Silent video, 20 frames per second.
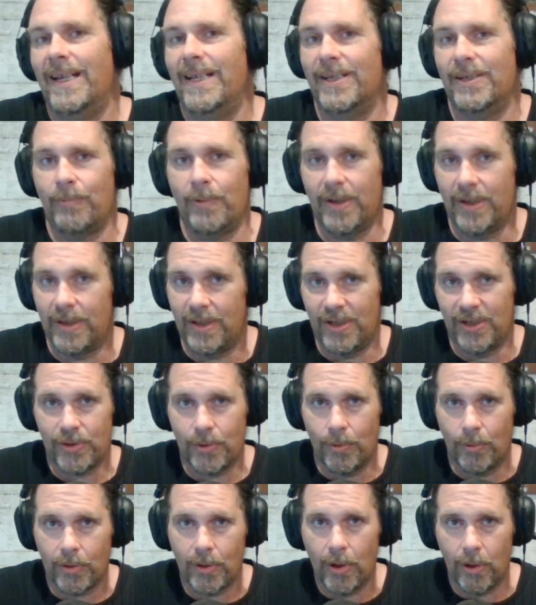is one of these
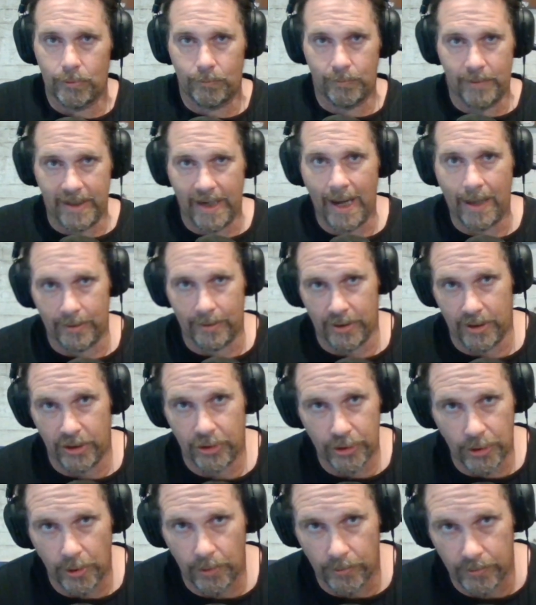so-called reality
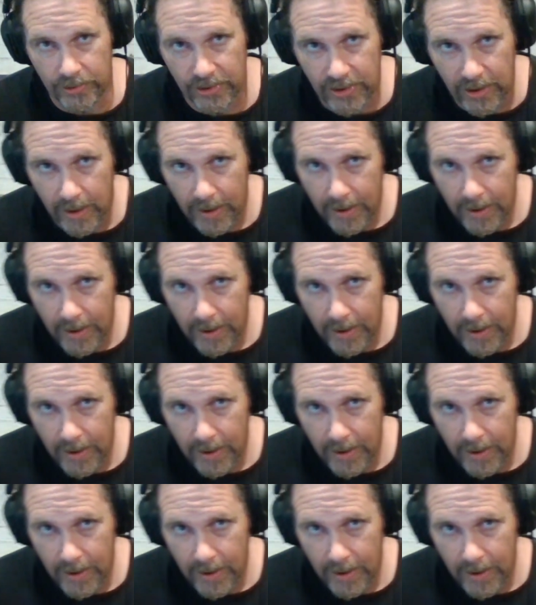shows.